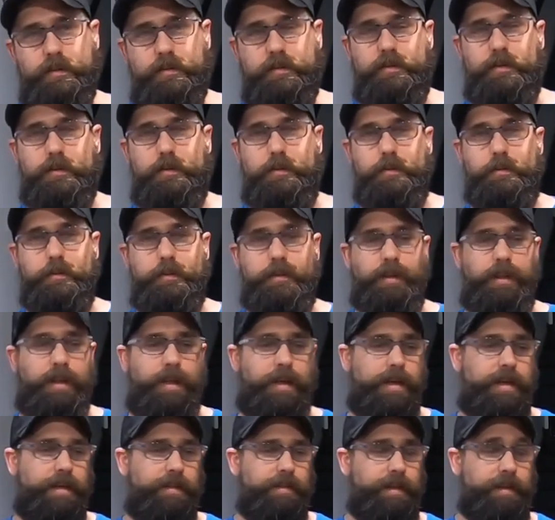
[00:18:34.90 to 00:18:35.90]
So
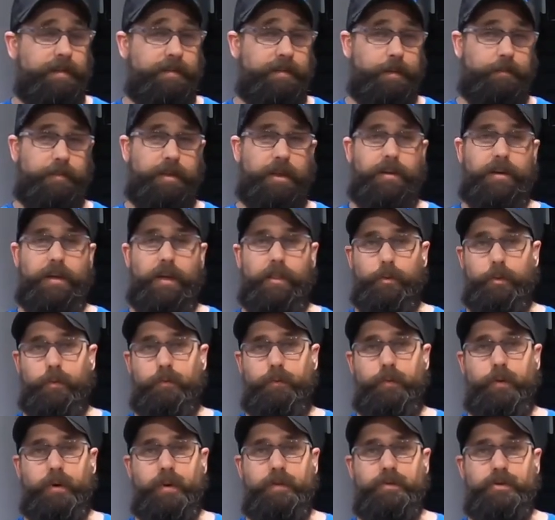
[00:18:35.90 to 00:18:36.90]
they sent me another one
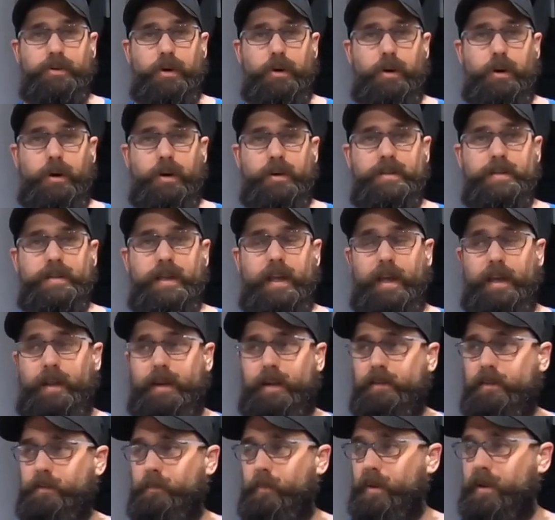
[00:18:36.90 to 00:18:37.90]
free of charge, and
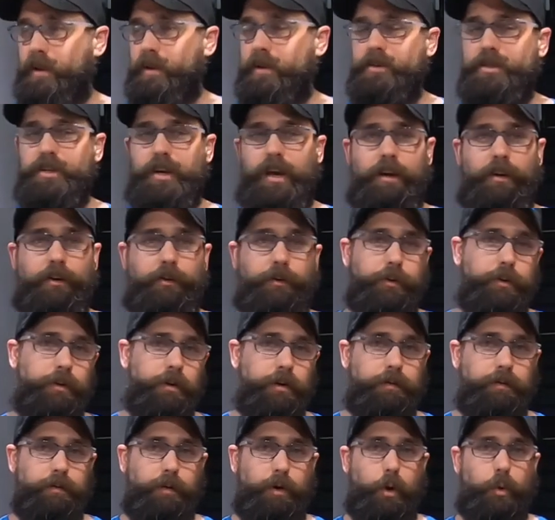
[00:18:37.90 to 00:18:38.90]
it's been in
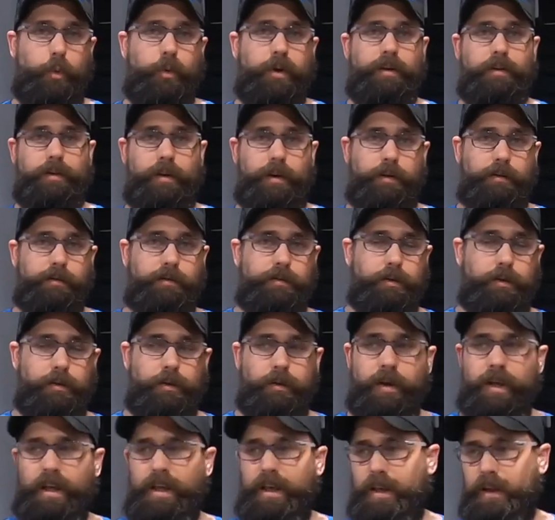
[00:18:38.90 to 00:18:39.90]
Chattanooga for a week now. So
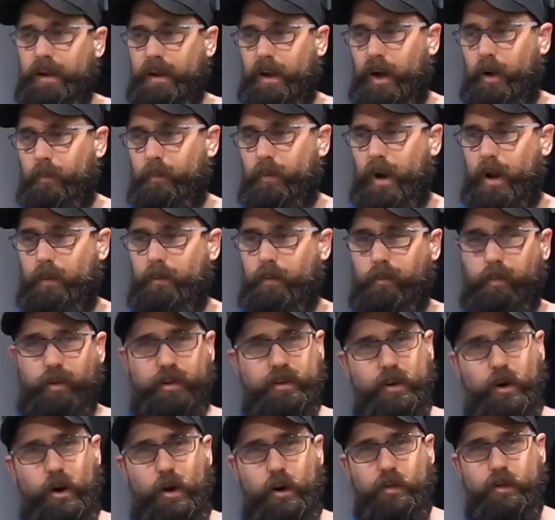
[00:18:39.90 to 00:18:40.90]
I'll probably
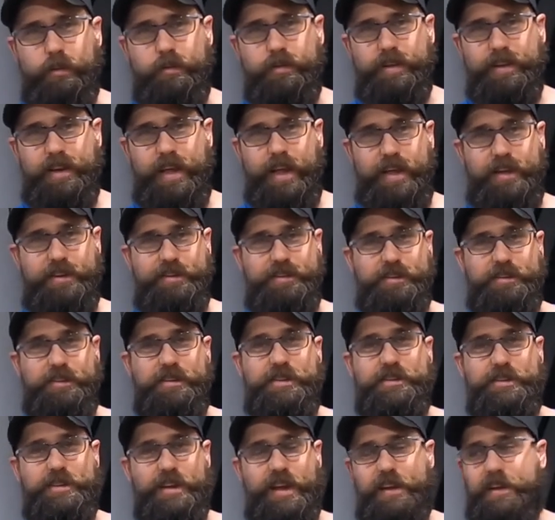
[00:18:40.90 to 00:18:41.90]
call them today just
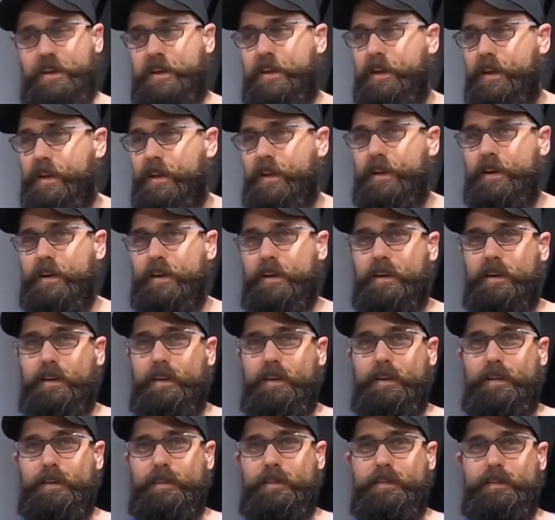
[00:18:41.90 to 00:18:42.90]
to check.
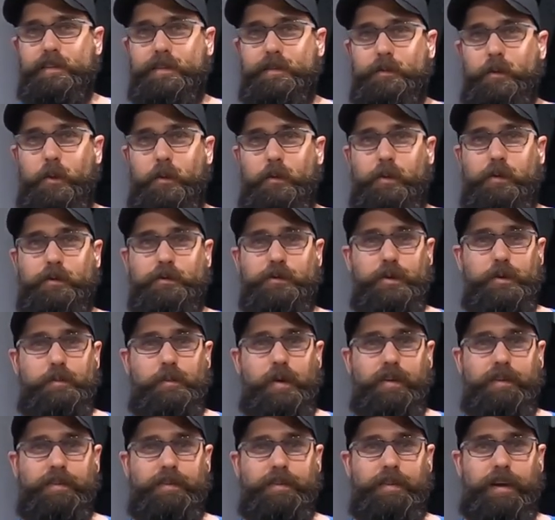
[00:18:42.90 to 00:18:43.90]
Uh, going on two
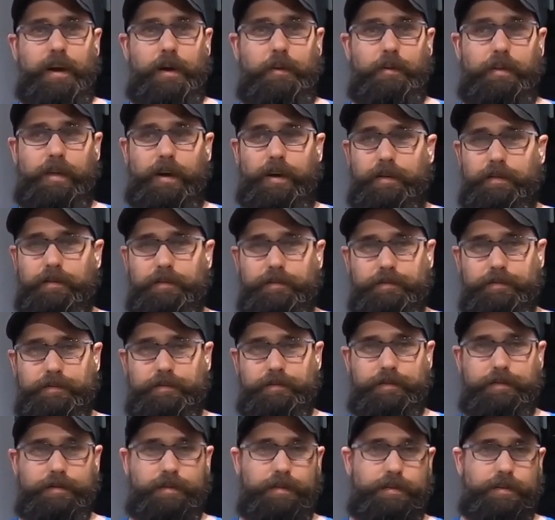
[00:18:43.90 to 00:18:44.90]
months now without,
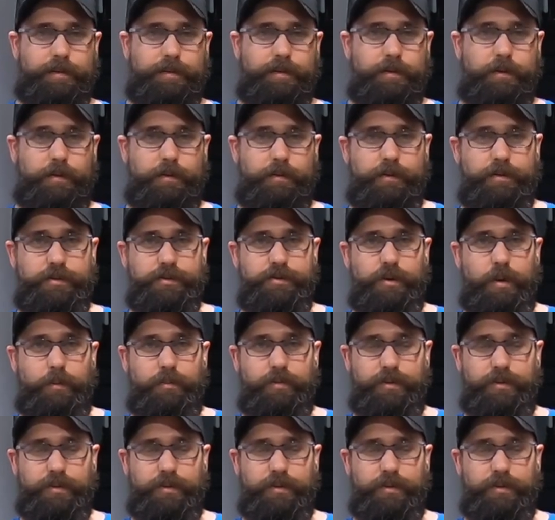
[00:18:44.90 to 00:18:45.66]
you know, this drum